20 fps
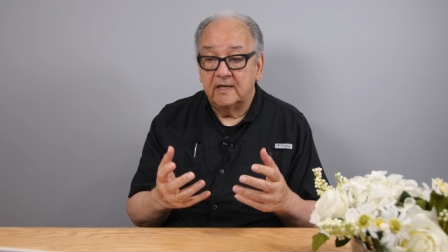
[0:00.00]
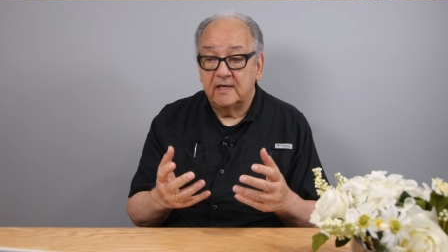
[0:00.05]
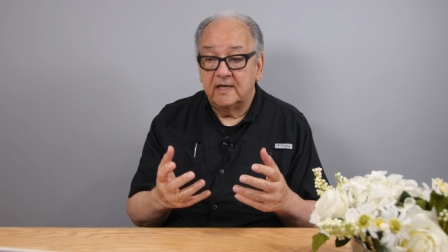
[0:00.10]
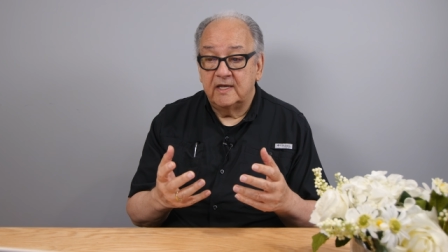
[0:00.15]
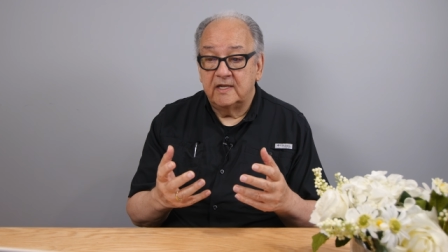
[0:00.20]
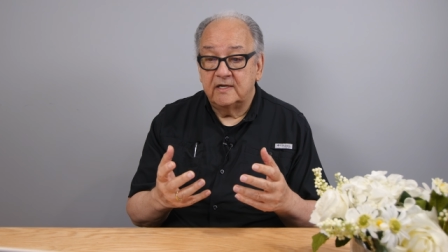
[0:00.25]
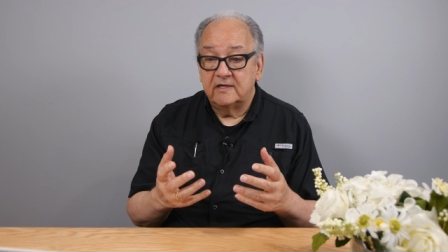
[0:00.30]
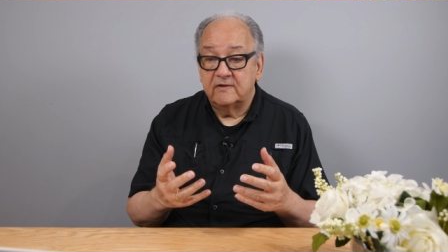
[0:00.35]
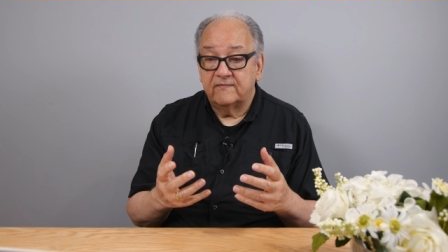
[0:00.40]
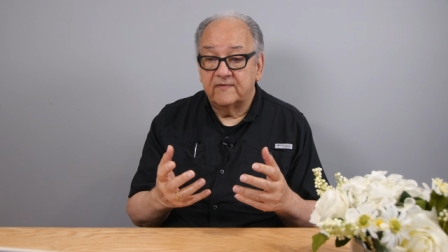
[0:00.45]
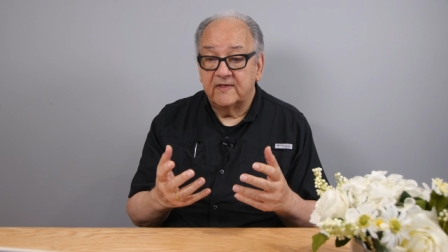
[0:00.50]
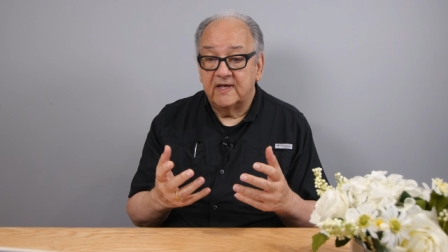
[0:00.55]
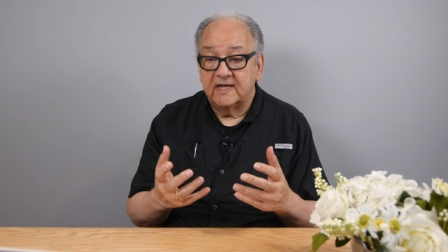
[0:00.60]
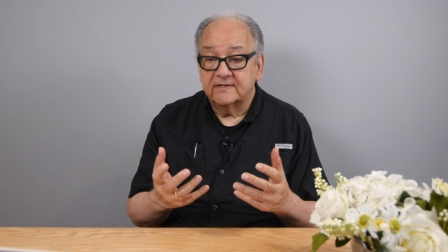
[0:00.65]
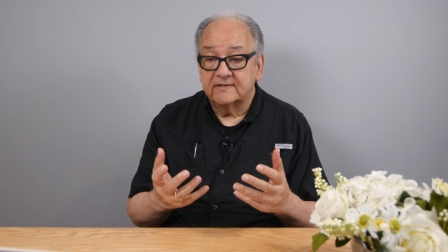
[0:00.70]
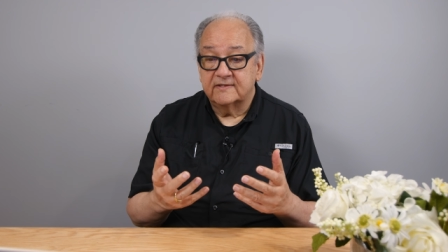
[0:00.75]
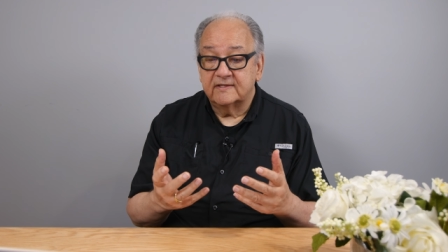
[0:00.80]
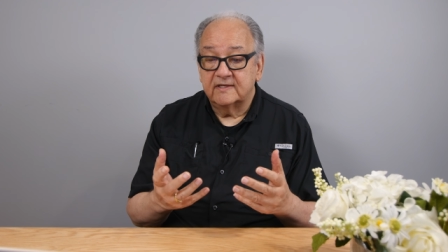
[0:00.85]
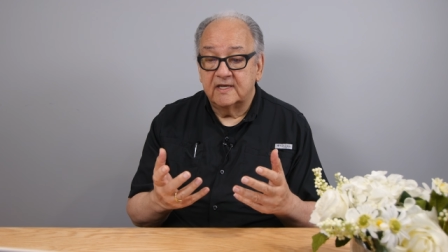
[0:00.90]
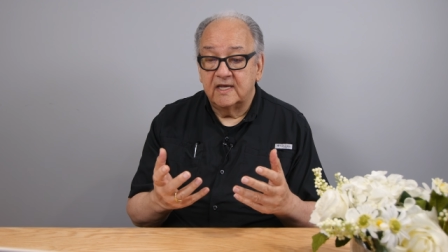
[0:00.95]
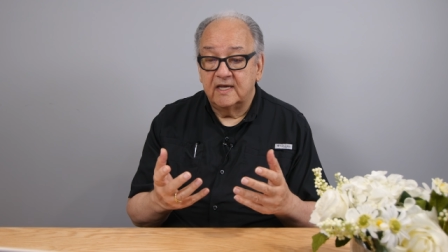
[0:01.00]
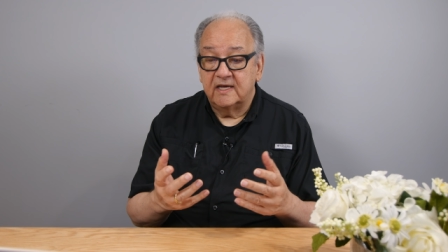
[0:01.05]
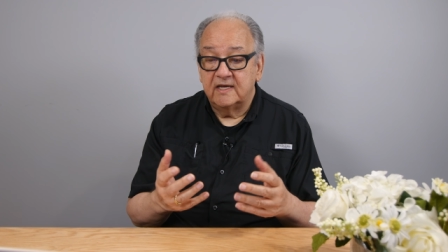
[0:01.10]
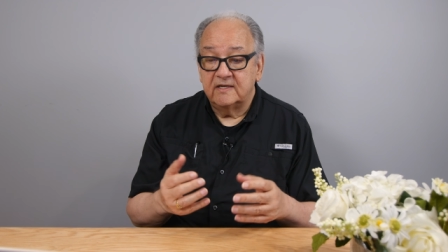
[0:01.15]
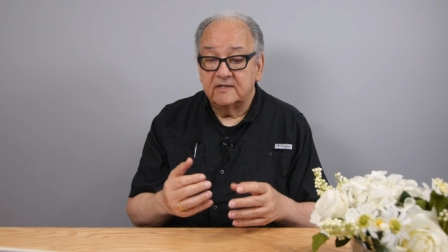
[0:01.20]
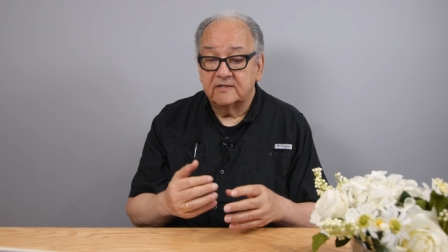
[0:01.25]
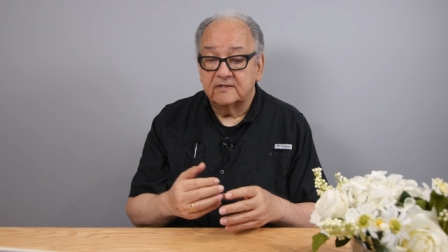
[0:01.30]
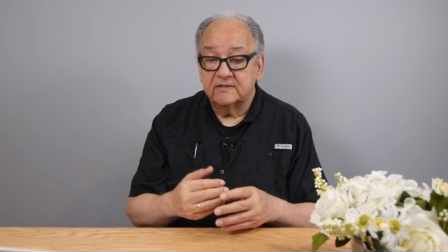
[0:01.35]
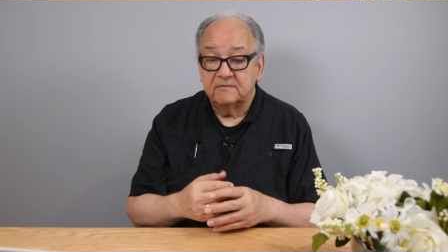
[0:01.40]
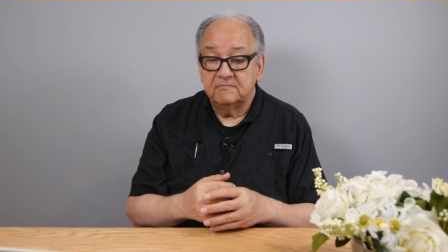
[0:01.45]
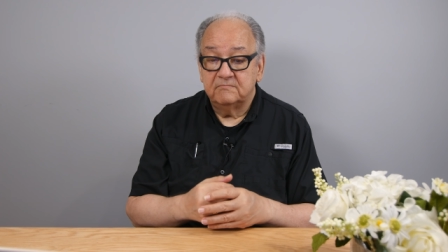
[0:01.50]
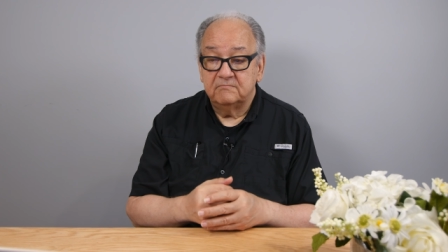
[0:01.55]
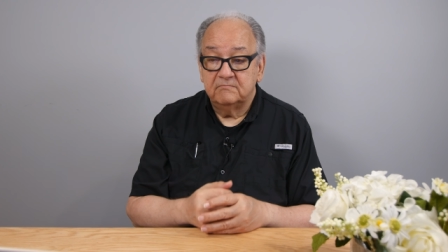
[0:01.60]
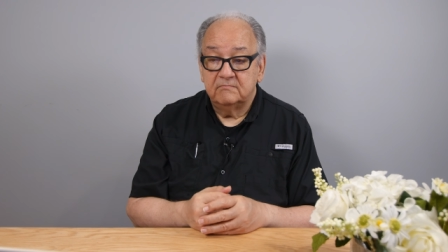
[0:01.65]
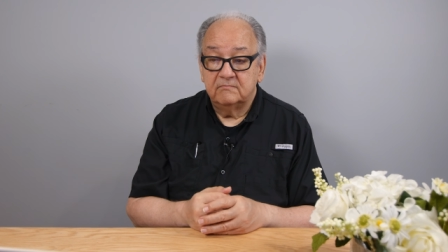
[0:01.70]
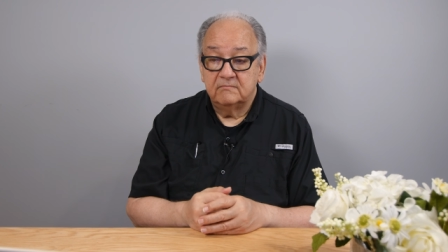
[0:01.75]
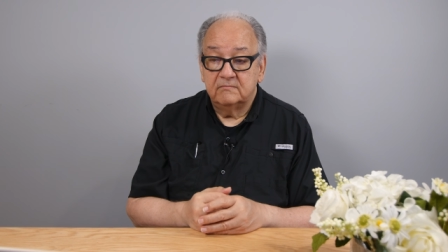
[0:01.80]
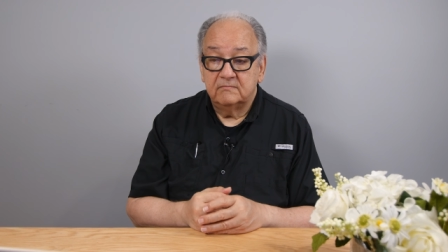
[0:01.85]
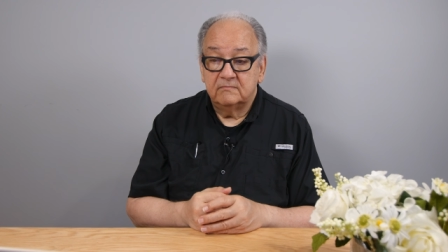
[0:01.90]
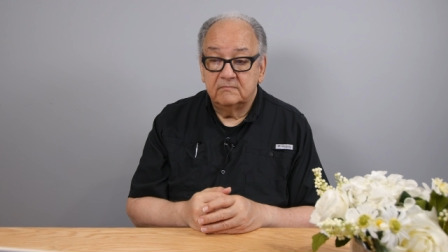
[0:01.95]
And if that's the case,
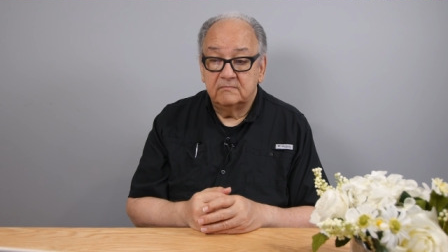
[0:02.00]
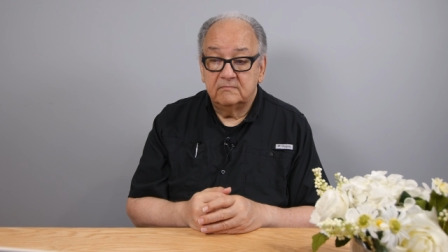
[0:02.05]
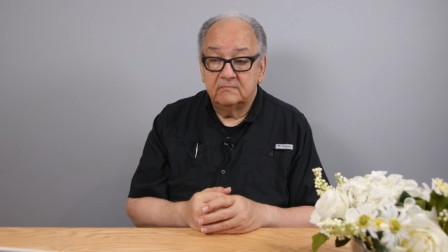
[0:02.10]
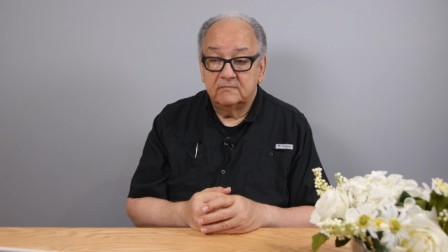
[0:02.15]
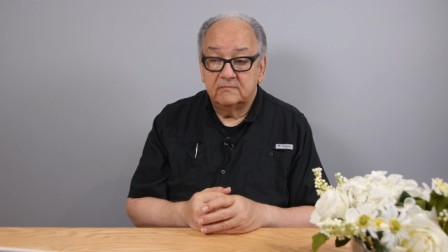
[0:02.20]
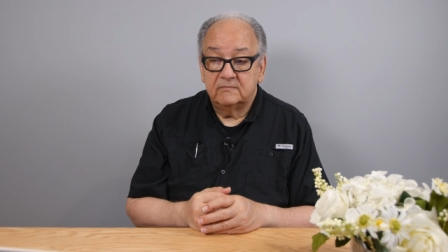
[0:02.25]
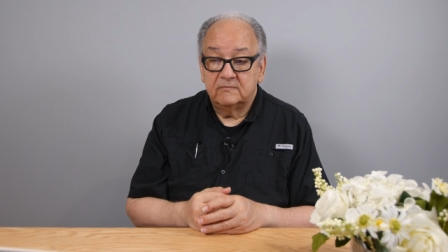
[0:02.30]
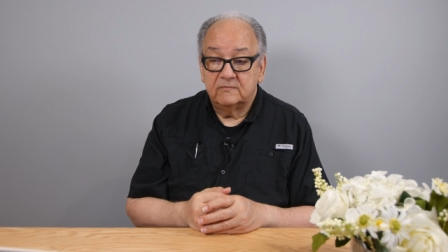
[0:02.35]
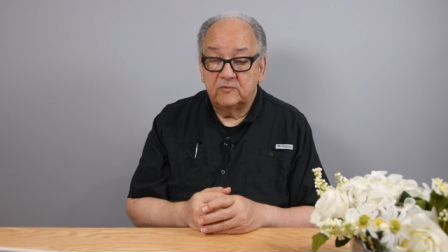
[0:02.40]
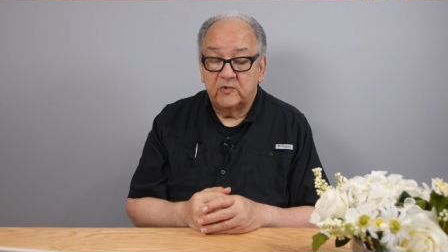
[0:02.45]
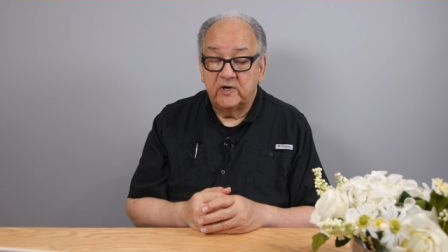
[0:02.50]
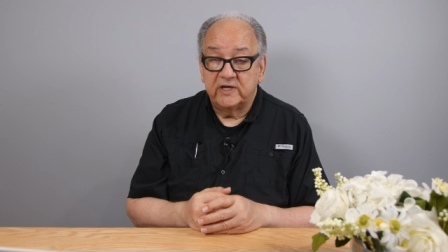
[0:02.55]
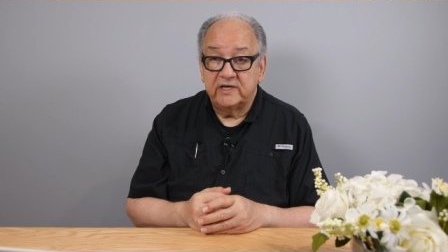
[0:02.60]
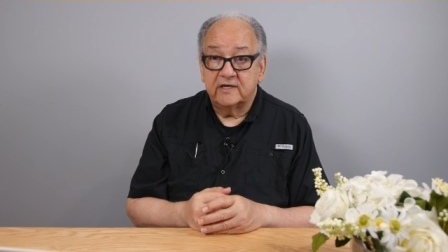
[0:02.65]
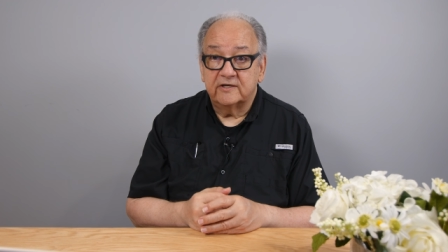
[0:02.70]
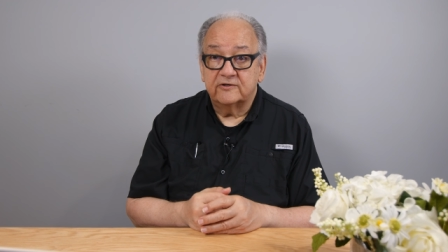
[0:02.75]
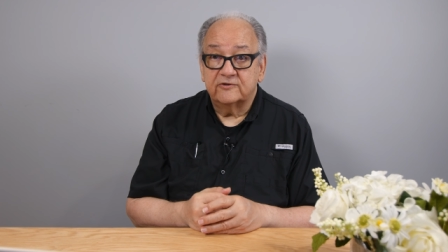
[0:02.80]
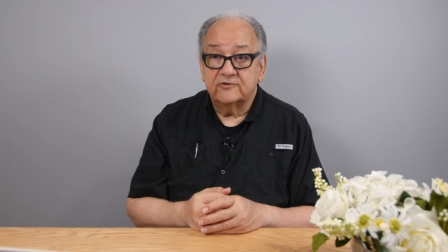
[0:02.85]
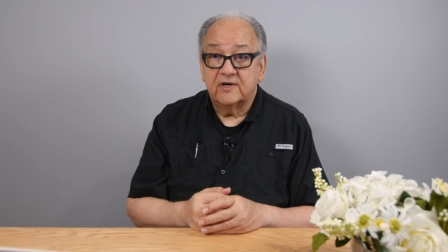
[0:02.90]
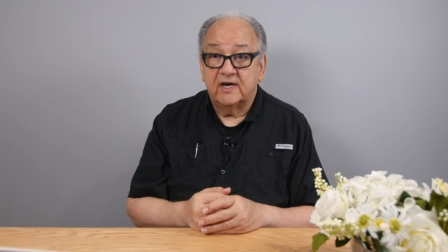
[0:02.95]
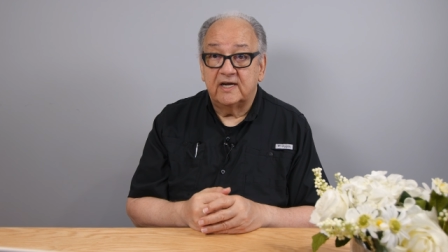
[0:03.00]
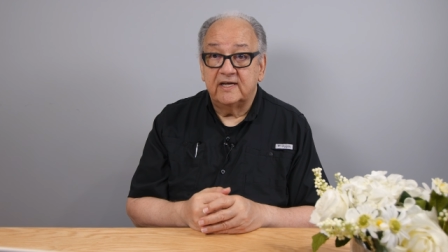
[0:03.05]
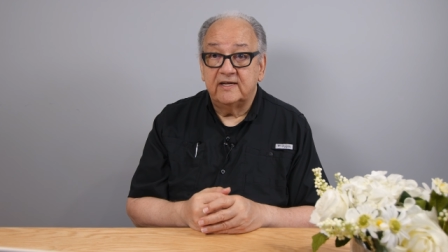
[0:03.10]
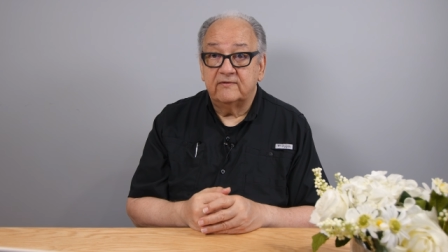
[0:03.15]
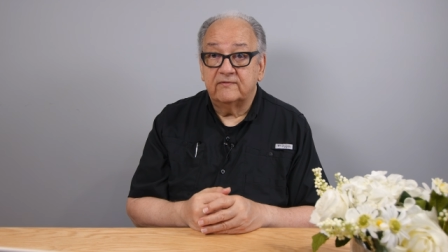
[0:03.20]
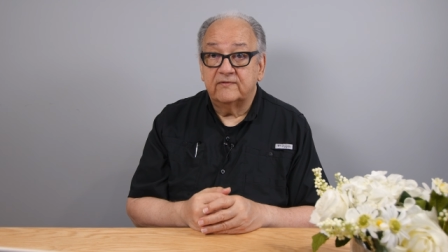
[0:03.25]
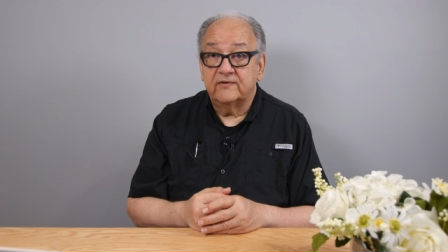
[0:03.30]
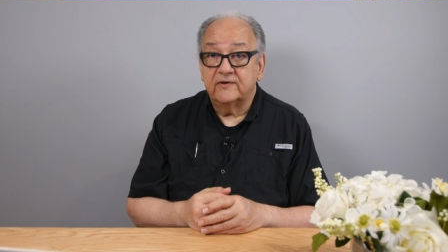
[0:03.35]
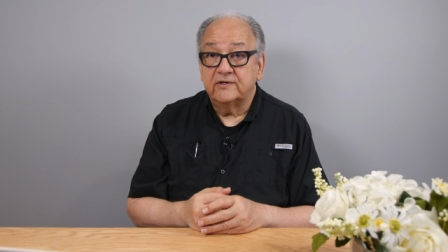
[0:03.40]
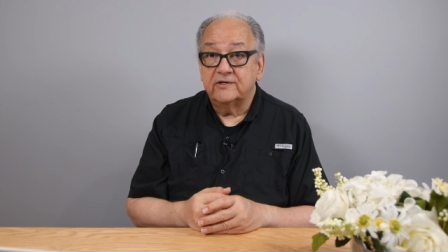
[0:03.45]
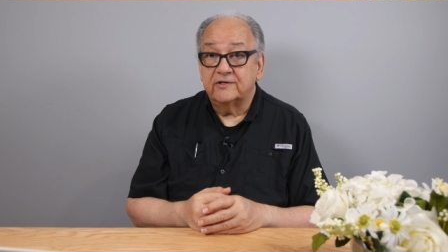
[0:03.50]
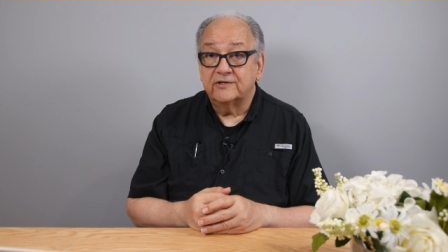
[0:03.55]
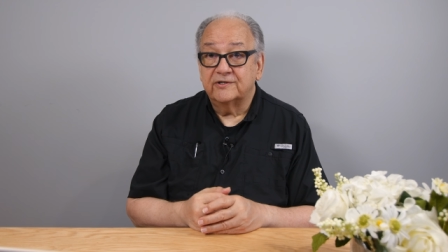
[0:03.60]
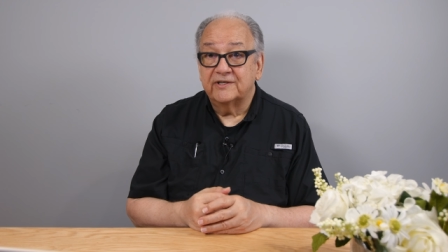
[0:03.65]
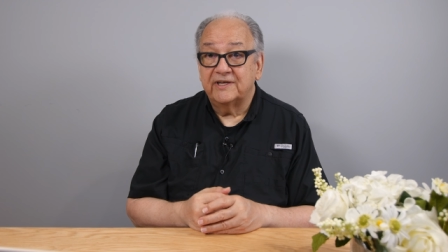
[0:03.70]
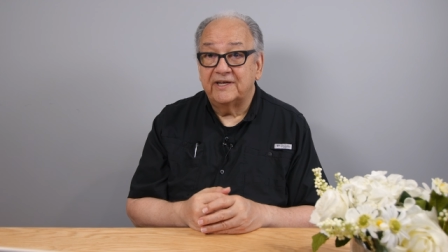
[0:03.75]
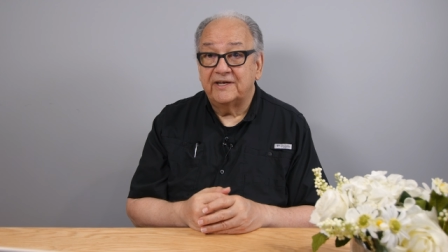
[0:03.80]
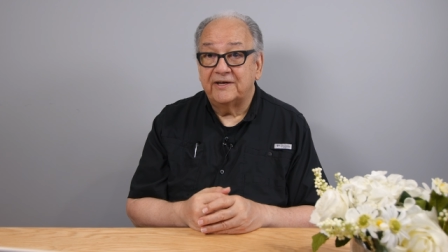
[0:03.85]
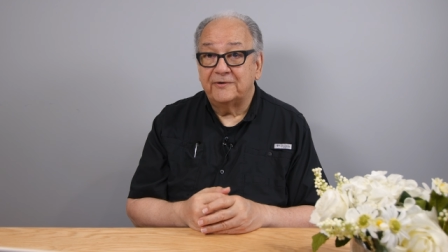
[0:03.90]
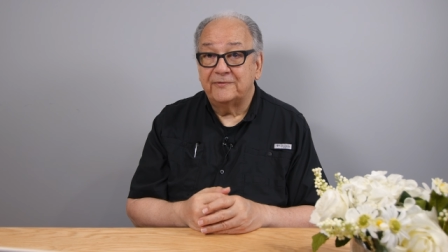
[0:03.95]
why not try it for
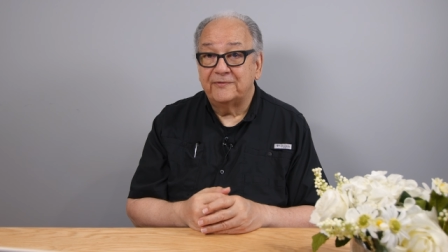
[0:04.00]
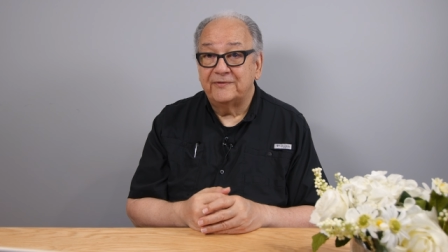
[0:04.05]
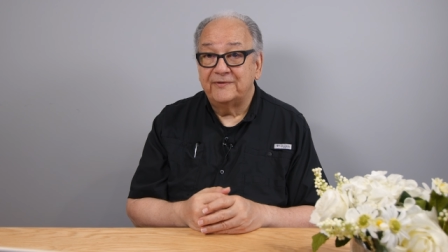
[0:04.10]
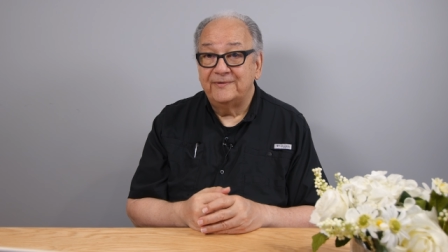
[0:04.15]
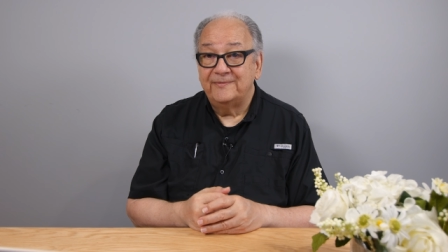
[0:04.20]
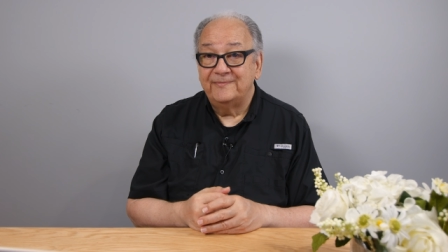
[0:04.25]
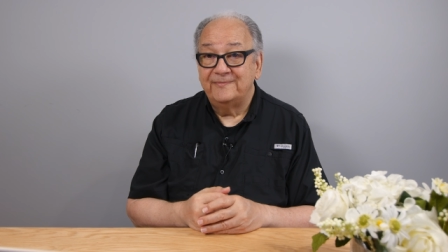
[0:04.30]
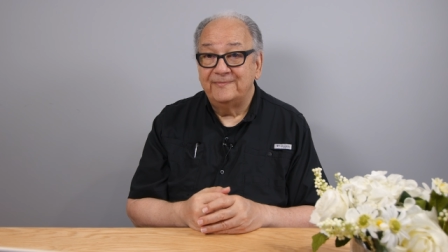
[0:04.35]
yourself